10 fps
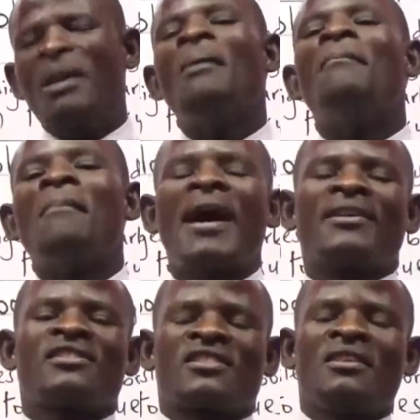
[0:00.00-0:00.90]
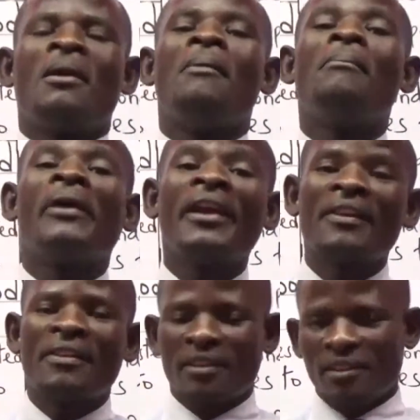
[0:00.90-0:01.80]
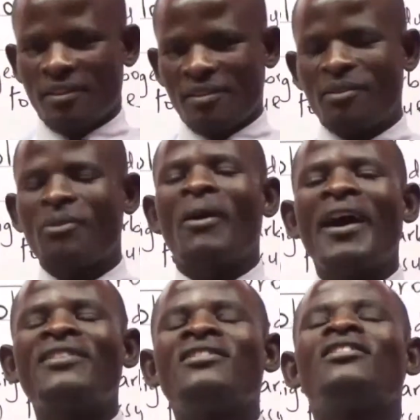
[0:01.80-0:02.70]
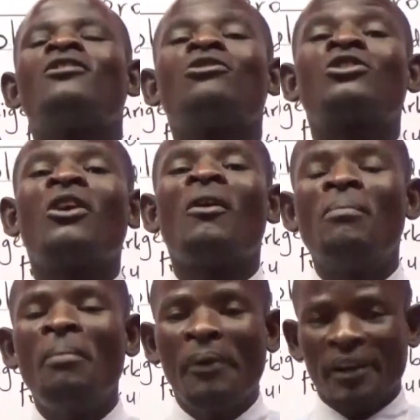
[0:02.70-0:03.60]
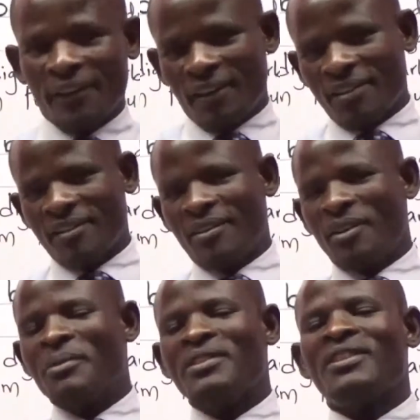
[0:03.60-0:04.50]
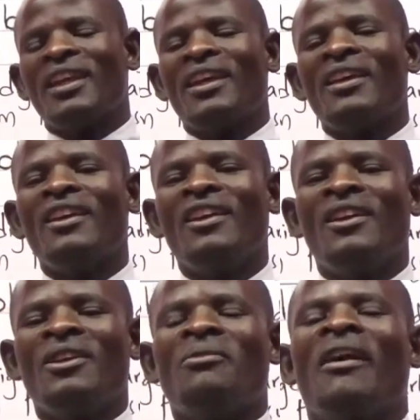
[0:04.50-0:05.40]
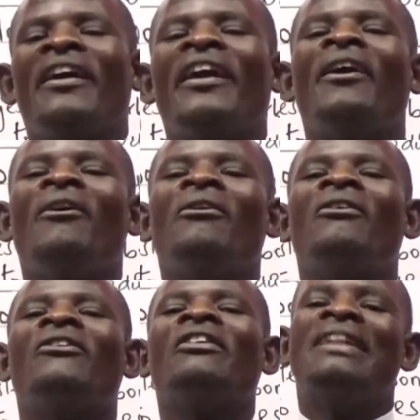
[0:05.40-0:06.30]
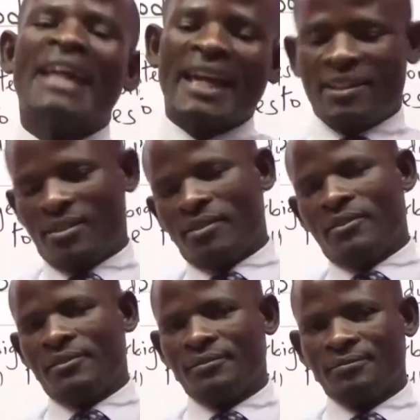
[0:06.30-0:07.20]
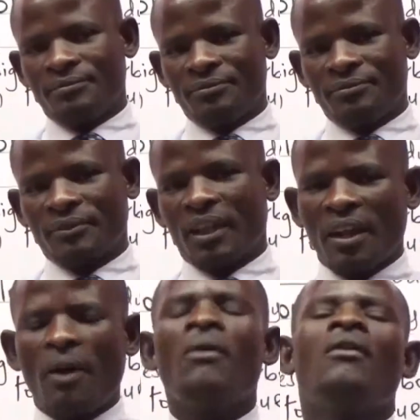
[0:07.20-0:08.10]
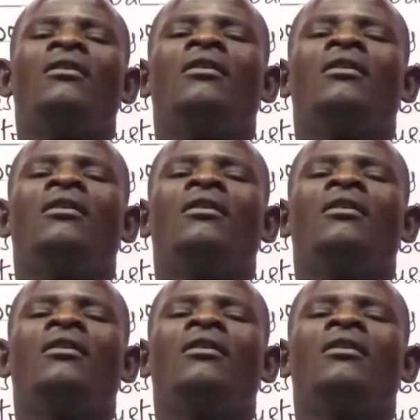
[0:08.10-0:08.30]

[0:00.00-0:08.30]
must breathe. Once you stop breathing, we say you are now dead. Now,